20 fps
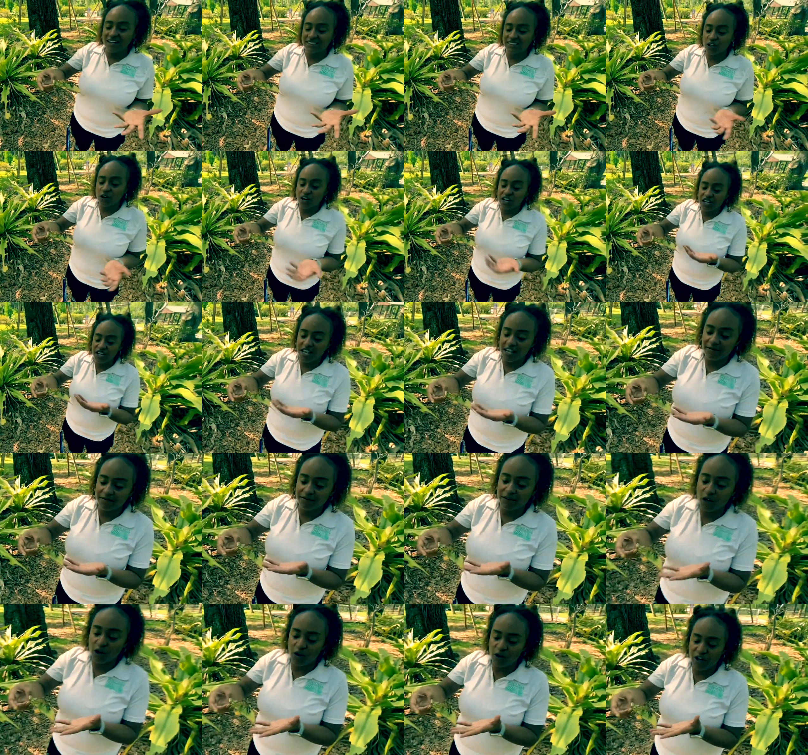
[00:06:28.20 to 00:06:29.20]
so a
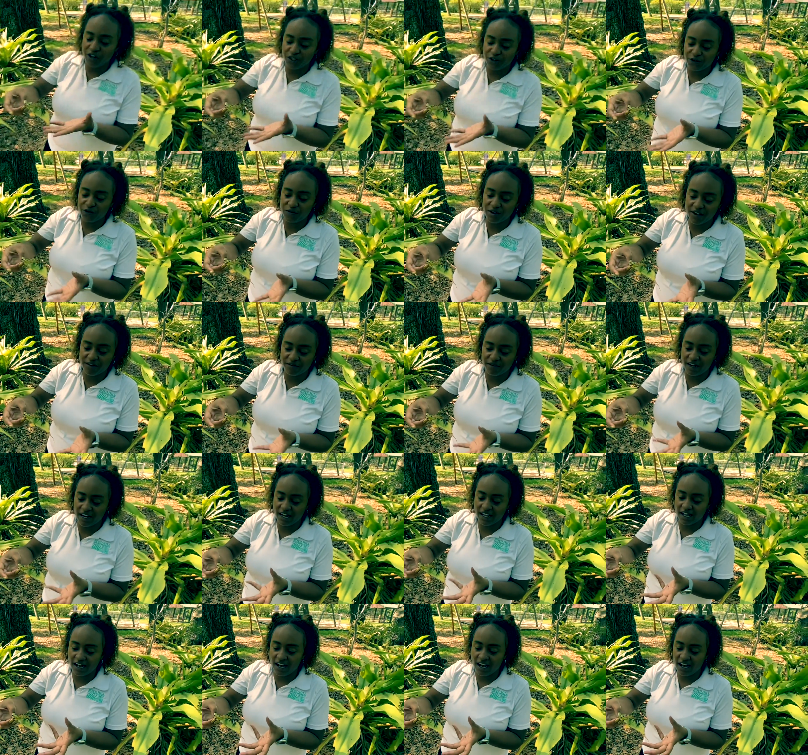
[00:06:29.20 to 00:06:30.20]
nymph going through
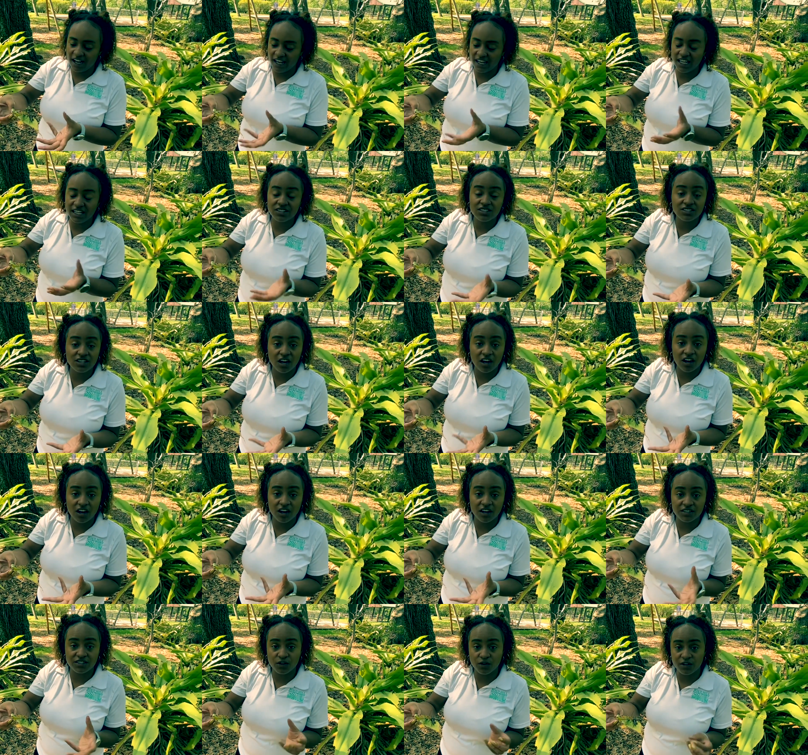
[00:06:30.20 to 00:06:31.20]
different uh,
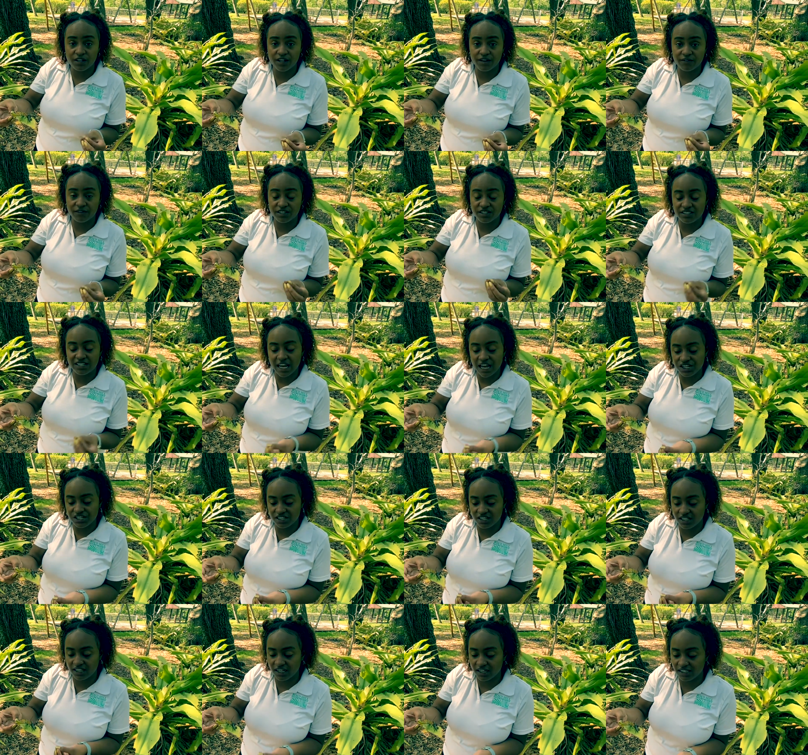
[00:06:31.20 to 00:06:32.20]
instars or different
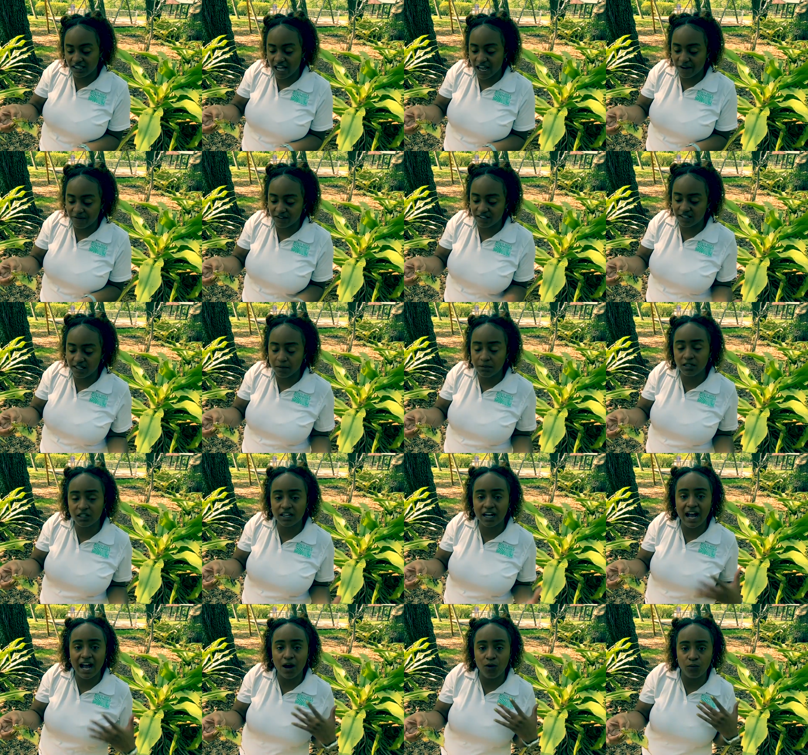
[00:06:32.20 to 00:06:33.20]
stages in their life is similar
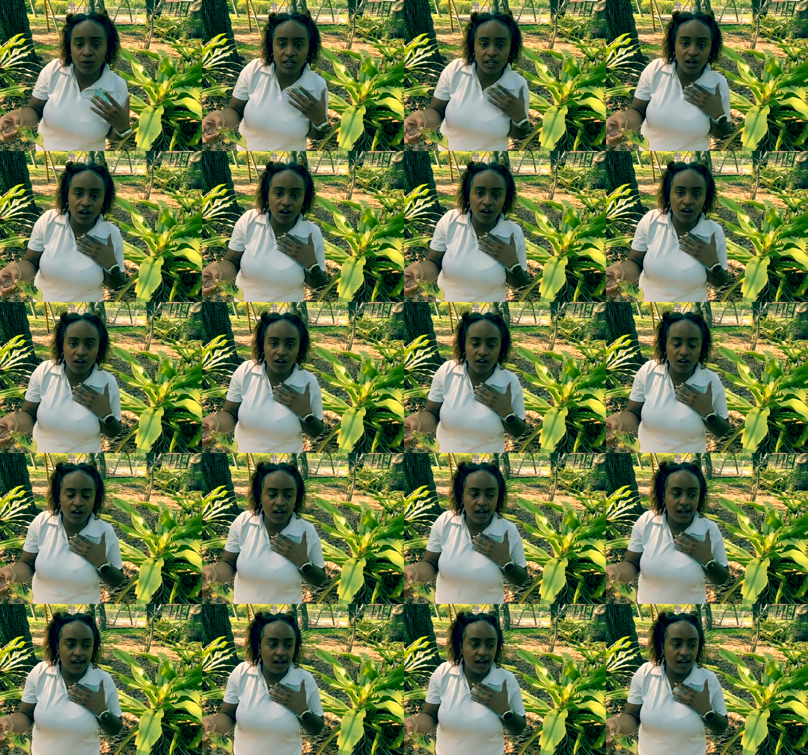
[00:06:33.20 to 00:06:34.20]
to how we call
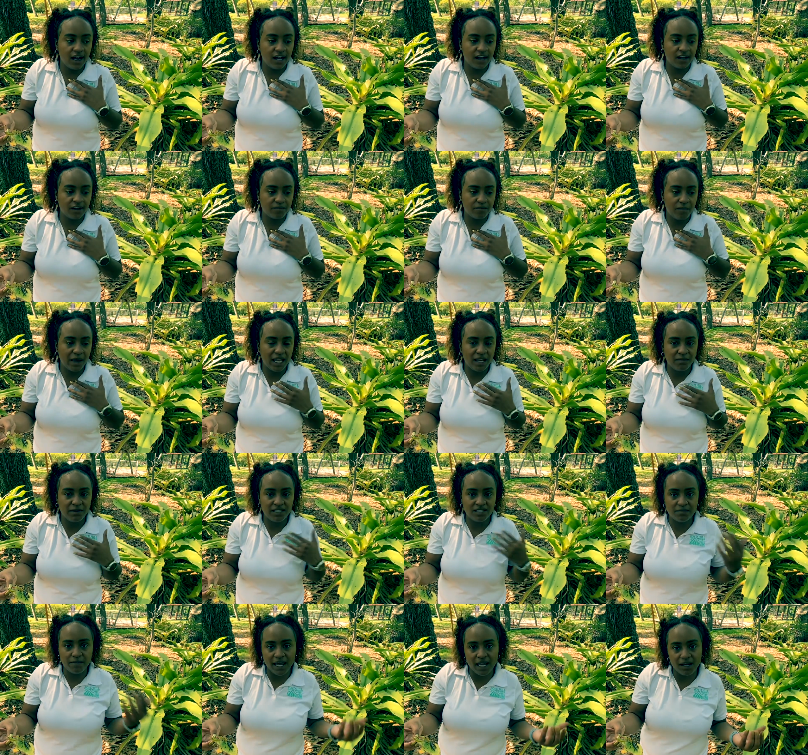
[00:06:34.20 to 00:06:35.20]
uh,
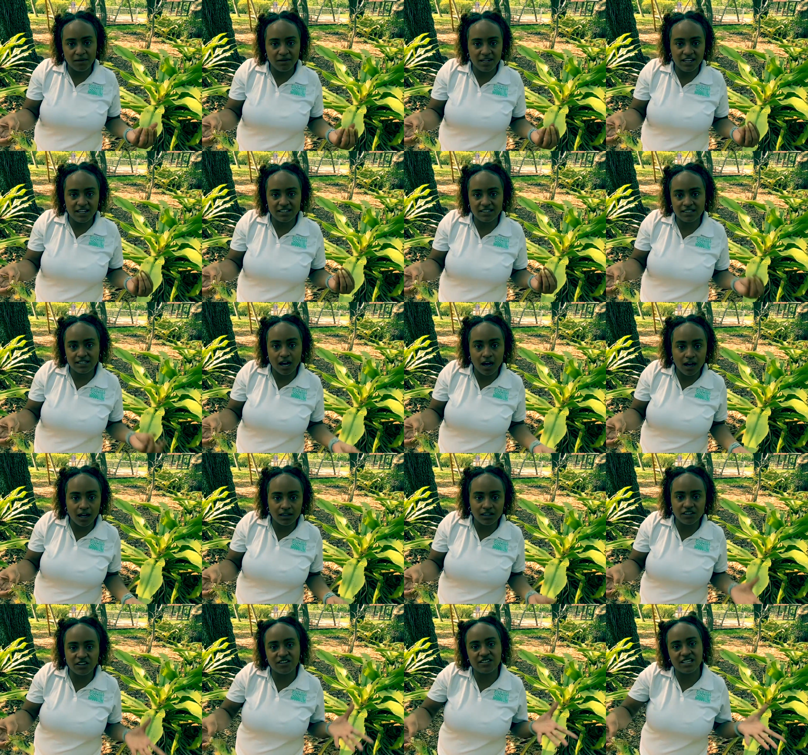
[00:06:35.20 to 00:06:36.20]
babies babies,
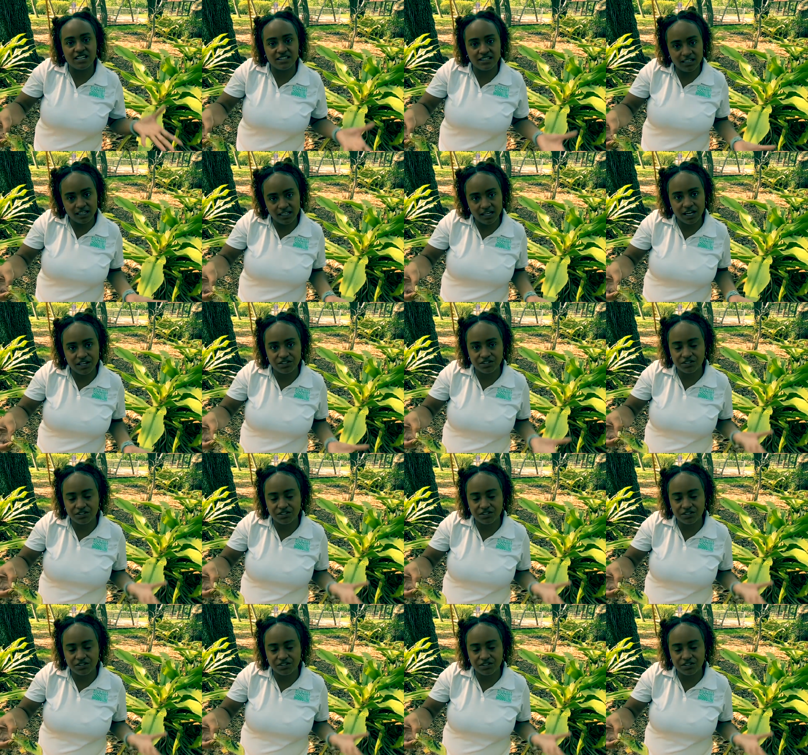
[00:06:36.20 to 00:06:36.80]
toddlers, and teenagers.